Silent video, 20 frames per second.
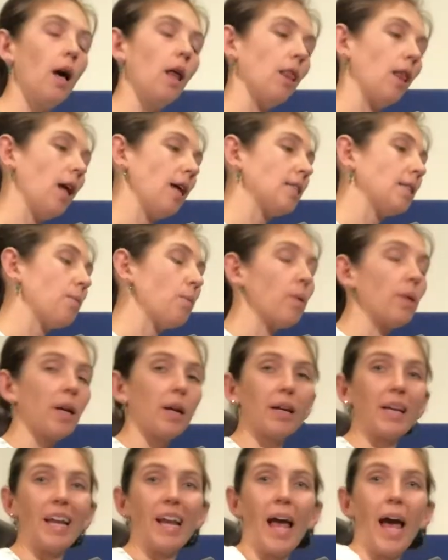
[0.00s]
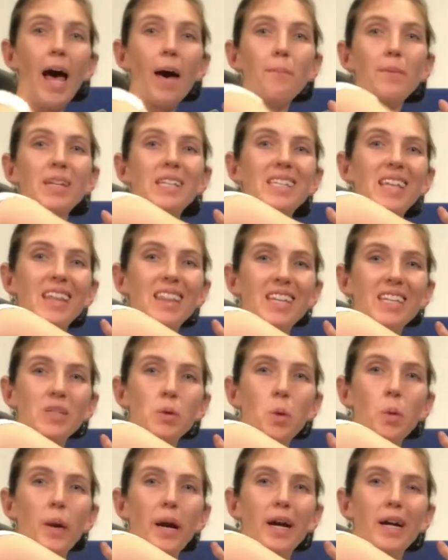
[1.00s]
A lot of times what that can happen is that this
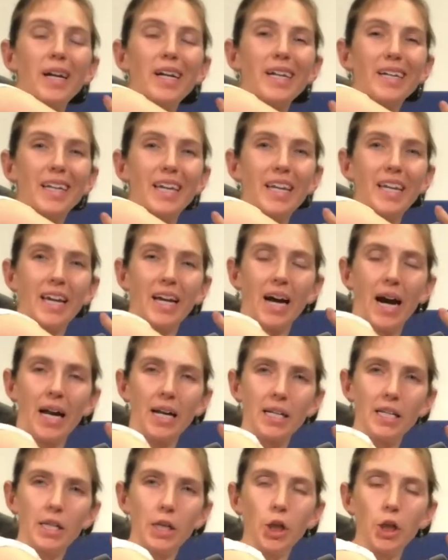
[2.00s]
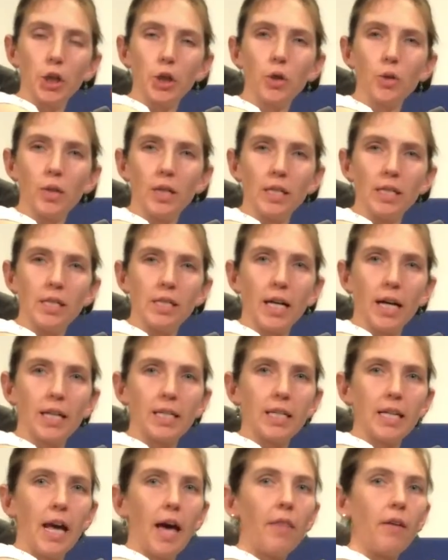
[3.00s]
whole area can get kind of glued and stuck
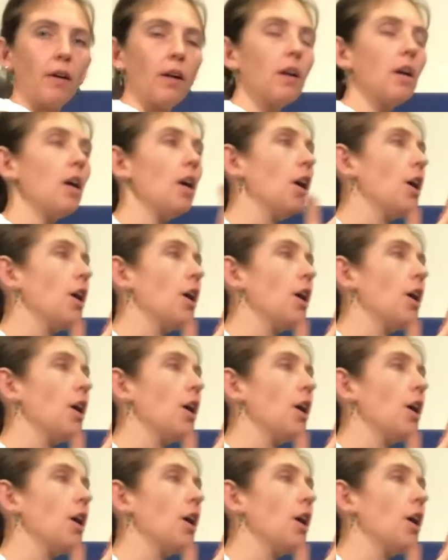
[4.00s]
together.